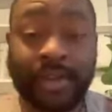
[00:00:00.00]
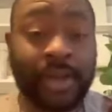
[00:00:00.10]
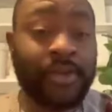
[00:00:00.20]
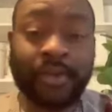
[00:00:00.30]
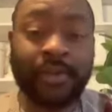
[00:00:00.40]

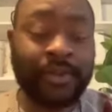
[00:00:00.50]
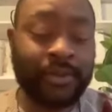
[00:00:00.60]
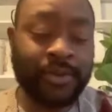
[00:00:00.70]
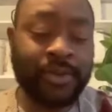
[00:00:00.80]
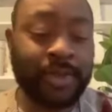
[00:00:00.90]
And you never
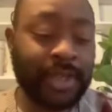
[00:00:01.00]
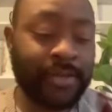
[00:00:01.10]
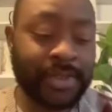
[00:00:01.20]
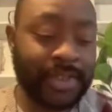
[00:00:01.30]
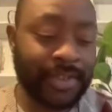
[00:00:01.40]
know, someone
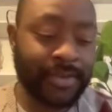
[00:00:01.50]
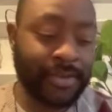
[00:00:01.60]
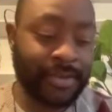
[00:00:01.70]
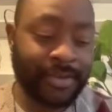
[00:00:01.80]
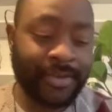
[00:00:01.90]
can reach out
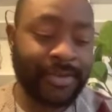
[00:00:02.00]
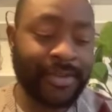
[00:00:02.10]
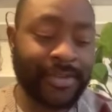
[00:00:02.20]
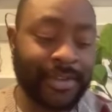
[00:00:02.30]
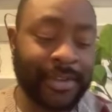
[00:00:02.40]
to you and
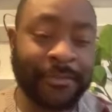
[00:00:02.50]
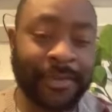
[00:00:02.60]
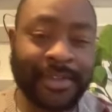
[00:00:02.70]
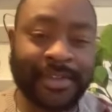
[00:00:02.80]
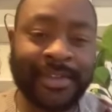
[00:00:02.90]

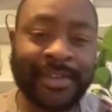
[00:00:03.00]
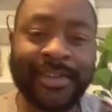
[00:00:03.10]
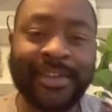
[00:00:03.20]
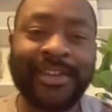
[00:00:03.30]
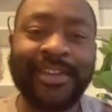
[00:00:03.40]
invest,
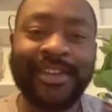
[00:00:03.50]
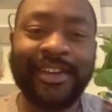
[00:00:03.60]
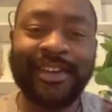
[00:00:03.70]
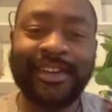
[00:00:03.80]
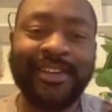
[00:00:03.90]

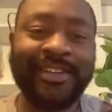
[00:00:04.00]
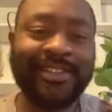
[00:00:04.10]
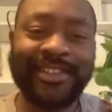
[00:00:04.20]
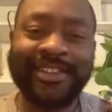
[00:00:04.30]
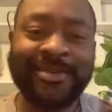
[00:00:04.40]
and
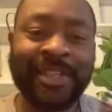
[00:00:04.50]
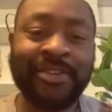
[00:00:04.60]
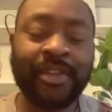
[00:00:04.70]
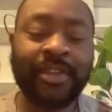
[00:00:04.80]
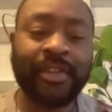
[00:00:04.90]
there are many
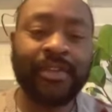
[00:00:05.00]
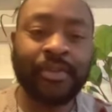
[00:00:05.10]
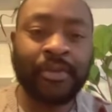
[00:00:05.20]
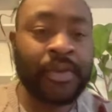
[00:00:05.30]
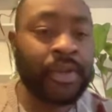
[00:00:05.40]
other things,
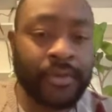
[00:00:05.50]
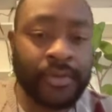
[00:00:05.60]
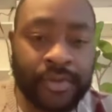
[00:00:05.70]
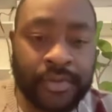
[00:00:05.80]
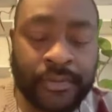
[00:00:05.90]
or even love
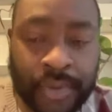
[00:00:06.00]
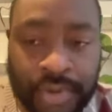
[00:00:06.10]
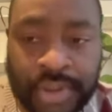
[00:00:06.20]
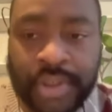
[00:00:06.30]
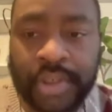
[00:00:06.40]
to
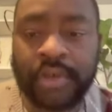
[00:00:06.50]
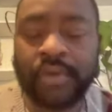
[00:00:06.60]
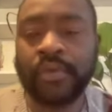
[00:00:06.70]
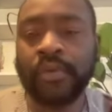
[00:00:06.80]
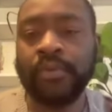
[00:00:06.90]
volunteer
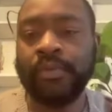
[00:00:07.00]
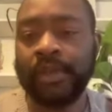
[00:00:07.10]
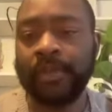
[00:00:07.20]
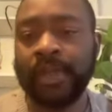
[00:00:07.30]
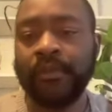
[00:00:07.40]
or be
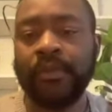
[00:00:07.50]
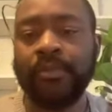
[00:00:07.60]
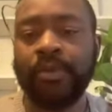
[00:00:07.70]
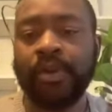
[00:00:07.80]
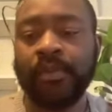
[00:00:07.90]
a part of your
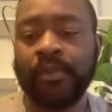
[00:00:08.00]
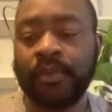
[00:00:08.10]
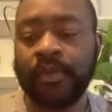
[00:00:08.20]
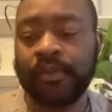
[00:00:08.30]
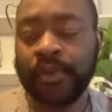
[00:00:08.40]
program.
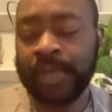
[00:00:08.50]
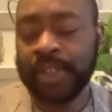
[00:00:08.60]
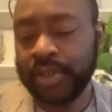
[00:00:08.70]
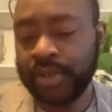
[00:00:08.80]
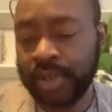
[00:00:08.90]
So if you don't
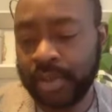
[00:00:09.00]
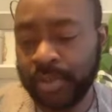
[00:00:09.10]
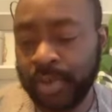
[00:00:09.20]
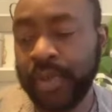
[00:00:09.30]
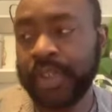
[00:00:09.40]
mind sharing, like,
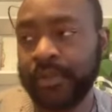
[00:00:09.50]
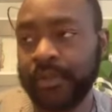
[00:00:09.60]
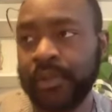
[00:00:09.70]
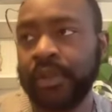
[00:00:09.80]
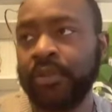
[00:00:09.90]
what you guys have
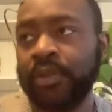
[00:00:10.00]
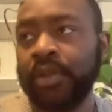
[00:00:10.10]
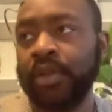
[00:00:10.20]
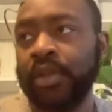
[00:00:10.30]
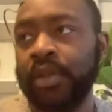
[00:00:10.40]
been
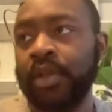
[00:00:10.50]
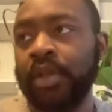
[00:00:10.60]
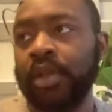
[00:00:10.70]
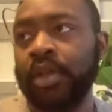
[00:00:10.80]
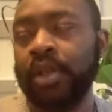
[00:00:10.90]
doing
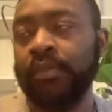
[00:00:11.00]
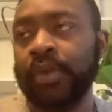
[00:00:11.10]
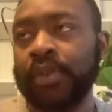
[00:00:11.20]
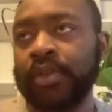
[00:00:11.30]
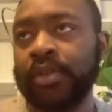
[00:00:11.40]
in
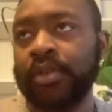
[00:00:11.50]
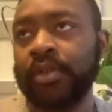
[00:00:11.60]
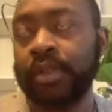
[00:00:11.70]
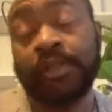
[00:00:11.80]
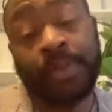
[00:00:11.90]
Boston
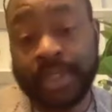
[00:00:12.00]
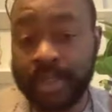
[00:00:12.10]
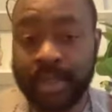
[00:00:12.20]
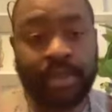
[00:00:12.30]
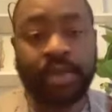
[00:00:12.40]
this
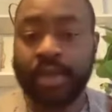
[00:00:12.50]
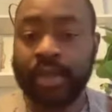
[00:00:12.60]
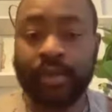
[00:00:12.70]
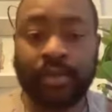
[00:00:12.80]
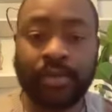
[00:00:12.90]
past year
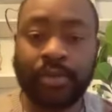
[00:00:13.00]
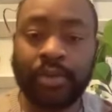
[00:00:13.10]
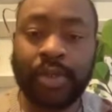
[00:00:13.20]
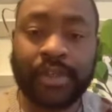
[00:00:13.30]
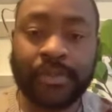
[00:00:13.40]
and what
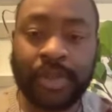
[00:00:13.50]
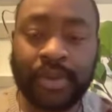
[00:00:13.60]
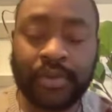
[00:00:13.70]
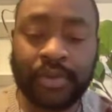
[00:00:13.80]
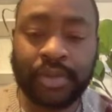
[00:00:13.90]
you guys
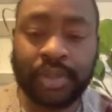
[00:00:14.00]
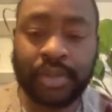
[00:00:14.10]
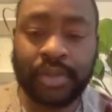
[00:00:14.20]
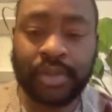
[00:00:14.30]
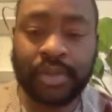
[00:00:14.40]
plan on doing
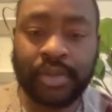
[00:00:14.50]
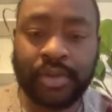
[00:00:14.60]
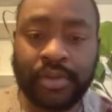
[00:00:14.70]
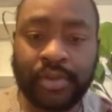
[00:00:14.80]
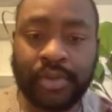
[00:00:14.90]
in
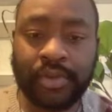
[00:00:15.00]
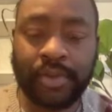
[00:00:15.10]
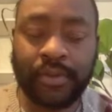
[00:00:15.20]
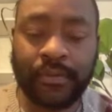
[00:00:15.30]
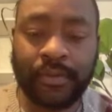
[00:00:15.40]

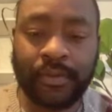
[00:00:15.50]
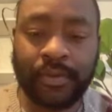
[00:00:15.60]
2024.